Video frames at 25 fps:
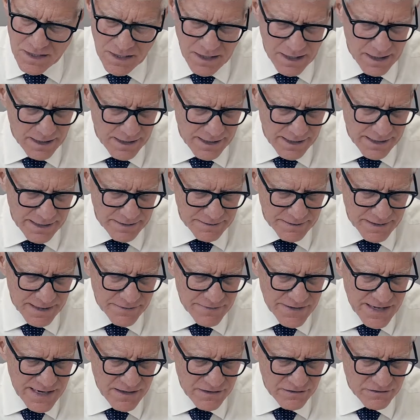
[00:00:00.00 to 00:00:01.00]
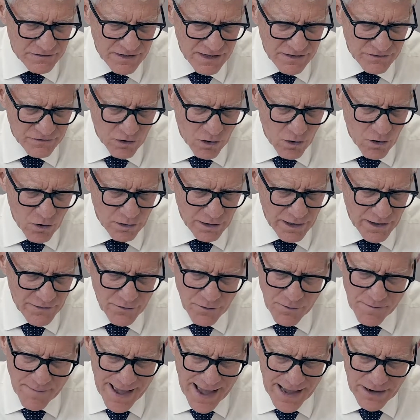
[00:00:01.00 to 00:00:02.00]
And then it says all
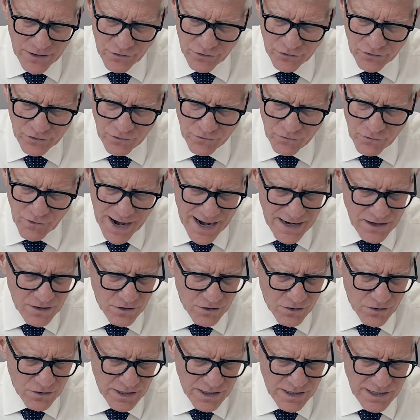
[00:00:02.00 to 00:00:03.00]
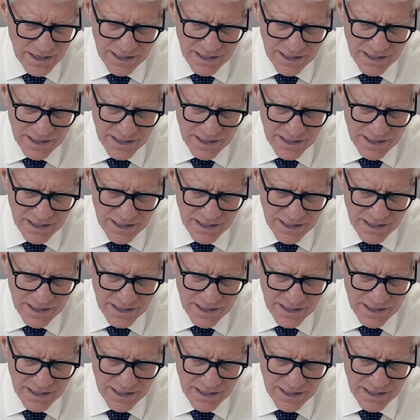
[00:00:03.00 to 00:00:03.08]
other matters of record and